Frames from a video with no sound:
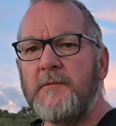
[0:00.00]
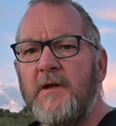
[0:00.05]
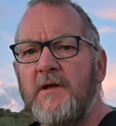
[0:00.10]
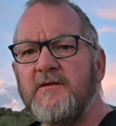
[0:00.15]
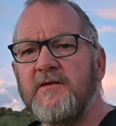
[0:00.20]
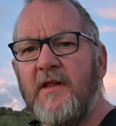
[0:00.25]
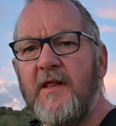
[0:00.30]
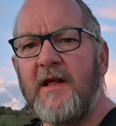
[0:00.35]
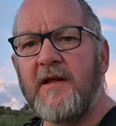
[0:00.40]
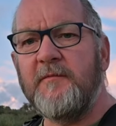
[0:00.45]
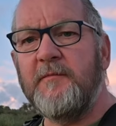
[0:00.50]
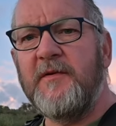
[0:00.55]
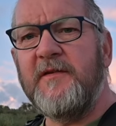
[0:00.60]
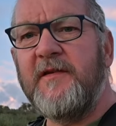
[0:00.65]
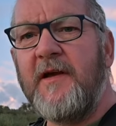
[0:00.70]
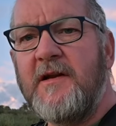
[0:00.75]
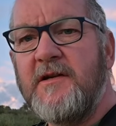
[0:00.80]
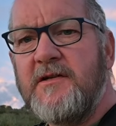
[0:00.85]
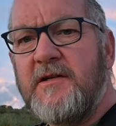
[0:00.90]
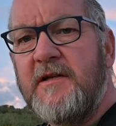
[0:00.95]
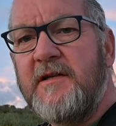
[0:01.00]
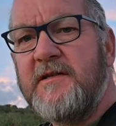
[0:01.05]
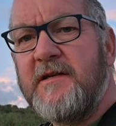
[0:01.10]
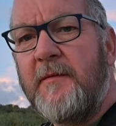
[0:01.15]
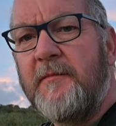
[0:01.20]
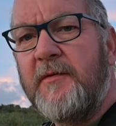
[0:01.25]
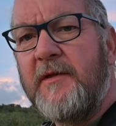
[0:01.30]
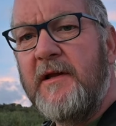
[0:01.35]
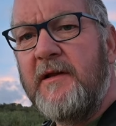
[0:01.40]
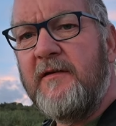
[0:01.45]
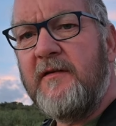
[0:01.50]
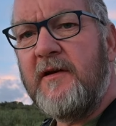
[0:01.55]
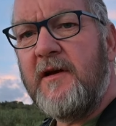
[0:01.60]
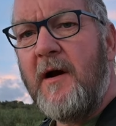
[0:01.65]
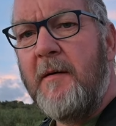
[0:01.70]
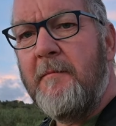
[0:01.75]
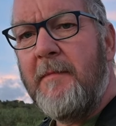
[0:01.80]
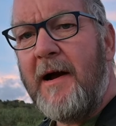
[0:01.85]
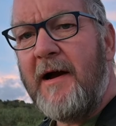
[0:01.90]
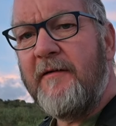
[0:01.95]
So that's potentially something to
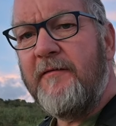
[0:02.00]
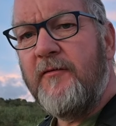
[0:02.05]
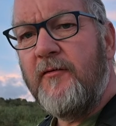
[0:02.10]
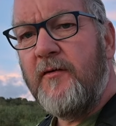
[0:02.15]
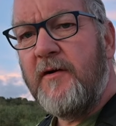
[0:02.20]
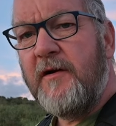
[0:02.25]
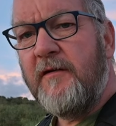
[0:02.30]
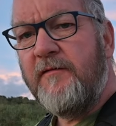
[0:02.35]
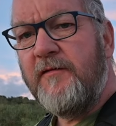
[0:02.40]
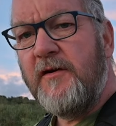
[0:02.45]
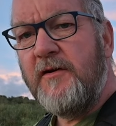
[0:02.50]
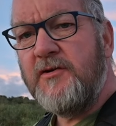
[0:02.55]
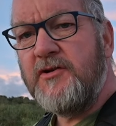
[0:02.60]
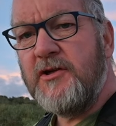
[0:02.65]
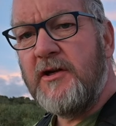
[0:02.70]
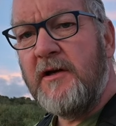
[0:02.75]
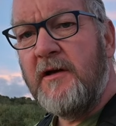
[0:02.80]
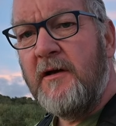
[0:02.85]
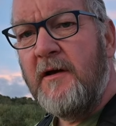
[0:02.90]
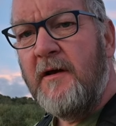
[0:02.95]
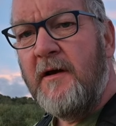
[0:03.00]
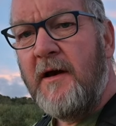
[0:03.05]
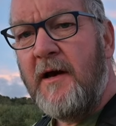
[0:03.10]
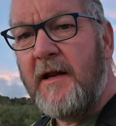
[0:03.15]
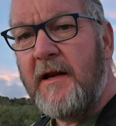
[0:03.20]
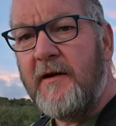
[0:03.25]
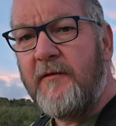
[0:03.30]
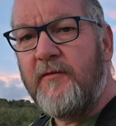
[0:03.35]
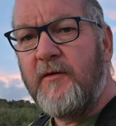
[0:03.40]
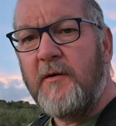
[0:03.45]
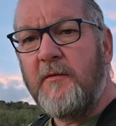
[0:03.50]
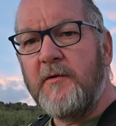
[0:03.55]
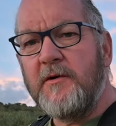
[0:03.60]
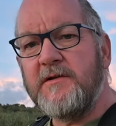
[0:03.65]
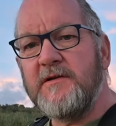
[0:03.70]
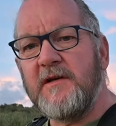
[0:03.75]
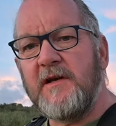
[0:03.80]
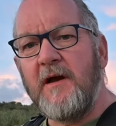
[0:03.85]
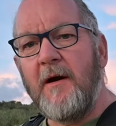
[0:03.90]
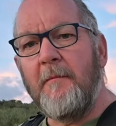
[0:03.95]
come back for in the future. And if we were
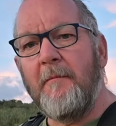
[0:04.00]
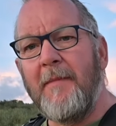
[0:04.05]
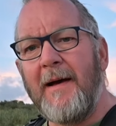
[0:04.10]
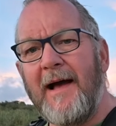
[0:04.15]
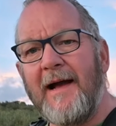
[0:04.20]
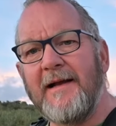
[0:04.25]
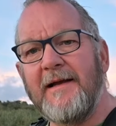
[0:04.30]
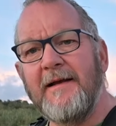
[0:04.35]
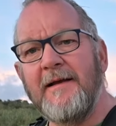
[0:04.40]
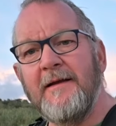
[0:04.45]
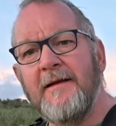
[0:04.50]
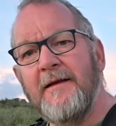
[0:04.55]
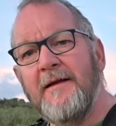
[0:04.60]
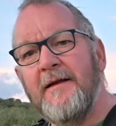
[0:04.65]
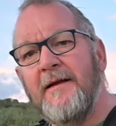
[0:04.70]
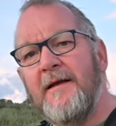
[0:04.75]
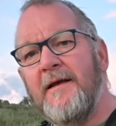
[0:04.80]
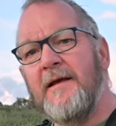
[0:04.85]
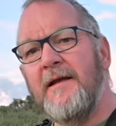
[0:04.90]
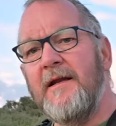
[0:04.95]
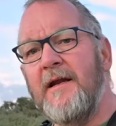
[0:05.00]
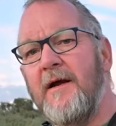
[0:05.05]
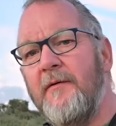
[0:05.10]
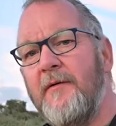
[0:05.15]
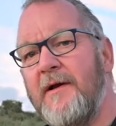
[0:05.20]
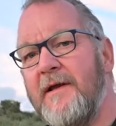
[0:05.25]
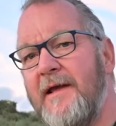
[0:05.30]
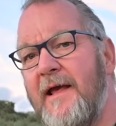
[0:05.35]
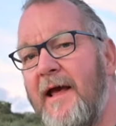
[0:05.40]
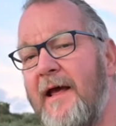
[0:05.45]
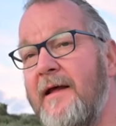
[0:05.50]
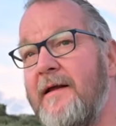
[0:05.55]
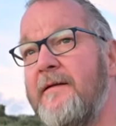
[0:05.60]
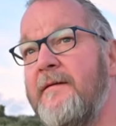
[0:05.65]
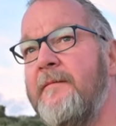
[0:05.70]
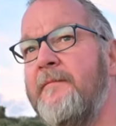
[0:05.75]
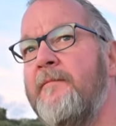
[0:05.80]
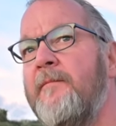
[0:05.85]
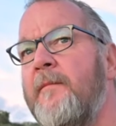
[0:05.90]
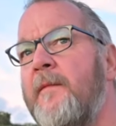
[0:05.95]
to come back, you know, and get
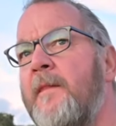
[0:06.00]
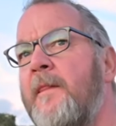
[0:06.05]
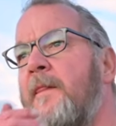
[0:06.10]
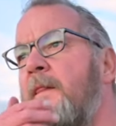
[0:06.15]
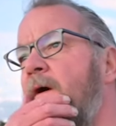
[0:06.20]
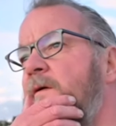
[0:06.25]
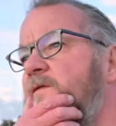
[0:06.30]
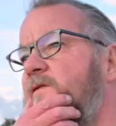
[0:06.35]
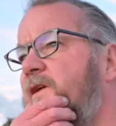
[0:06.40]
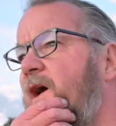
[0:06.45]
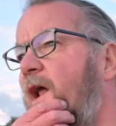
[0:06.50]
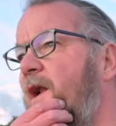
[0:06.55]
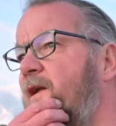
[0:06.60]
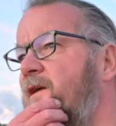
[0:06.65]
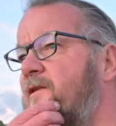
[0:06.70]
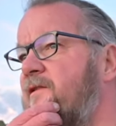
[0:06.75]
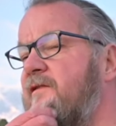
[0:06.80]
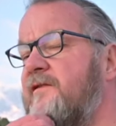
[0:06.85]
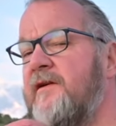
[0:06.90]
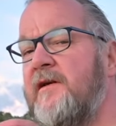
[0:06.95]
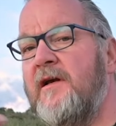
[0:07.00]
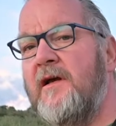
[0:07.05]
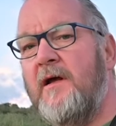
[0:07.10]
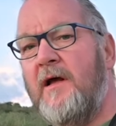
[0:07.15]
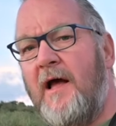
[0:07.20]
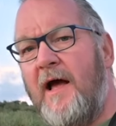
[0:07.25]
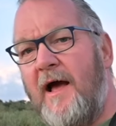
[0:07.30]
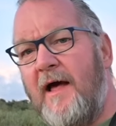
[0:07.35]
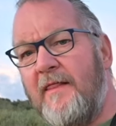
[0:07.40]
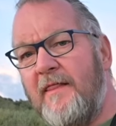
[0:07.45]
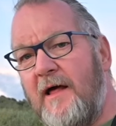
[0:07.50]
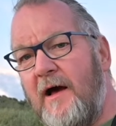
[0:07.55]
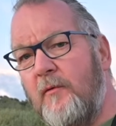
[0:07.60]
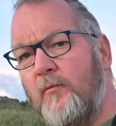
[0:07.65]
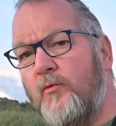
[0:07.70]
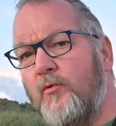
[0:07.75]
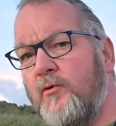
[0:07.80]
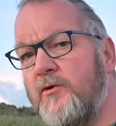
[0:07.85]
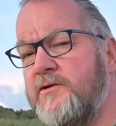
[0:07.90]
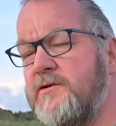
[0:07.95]
those colours and
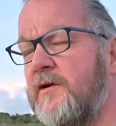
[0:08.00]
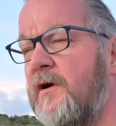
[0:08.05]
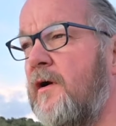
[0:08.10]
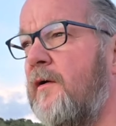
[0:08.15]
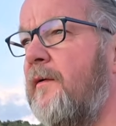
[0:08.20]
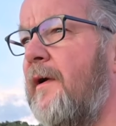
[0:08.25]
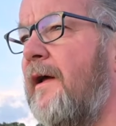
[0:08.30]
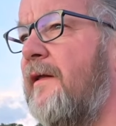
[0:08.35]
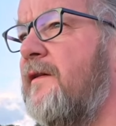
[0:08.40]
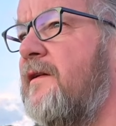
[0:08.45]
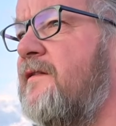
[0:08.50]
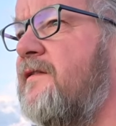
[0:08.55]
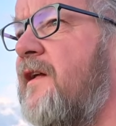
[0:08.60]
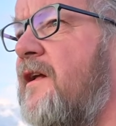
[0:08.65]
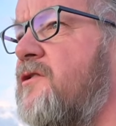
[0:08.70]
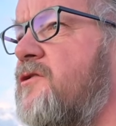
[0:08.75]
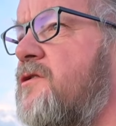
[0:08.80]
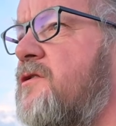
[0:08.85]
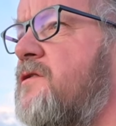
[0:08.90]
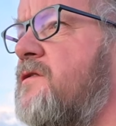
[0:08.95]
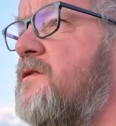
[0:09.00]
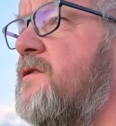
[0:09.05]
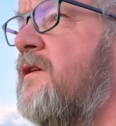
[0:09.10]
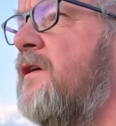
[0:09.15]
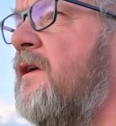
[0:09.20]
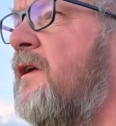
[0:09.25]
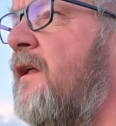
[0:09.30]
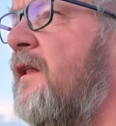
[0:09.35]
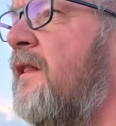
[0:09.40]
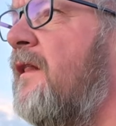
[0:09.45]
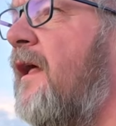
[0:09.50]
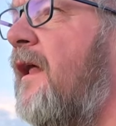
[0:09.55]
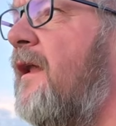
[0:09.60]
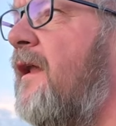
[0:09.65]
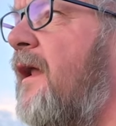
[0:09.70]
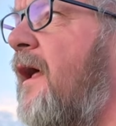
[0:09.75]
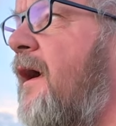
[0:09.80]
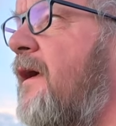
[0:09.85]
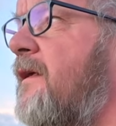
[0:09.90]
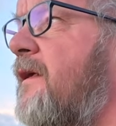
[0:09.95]
that water around the stanchions,
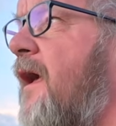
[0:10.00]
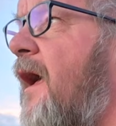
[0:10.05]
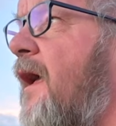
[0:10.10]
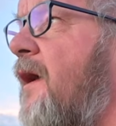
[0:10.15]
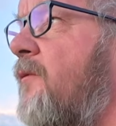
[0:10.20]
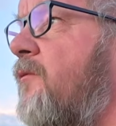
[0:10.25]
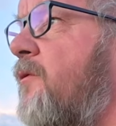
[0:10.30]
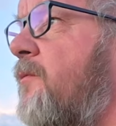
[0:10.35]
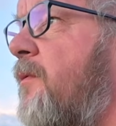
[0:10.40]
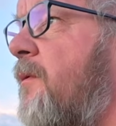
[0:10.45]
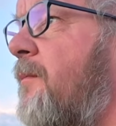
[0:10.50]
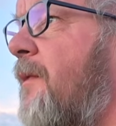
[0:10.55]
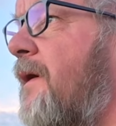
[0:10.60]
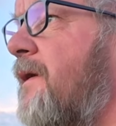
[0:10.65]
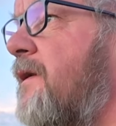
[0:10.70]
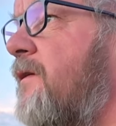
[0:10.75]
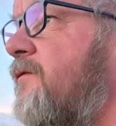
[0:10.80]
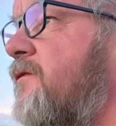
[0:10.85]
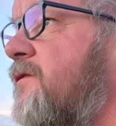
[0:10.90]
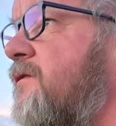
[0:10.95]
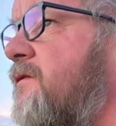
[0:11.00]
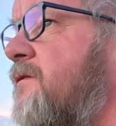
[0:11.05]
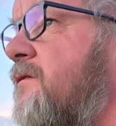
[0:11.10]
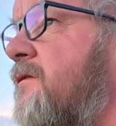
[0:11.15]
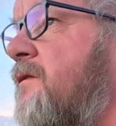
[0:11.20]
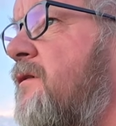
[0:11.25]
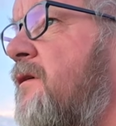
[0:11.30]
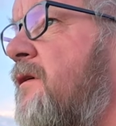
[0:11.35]
then yeah, it would be magnificent.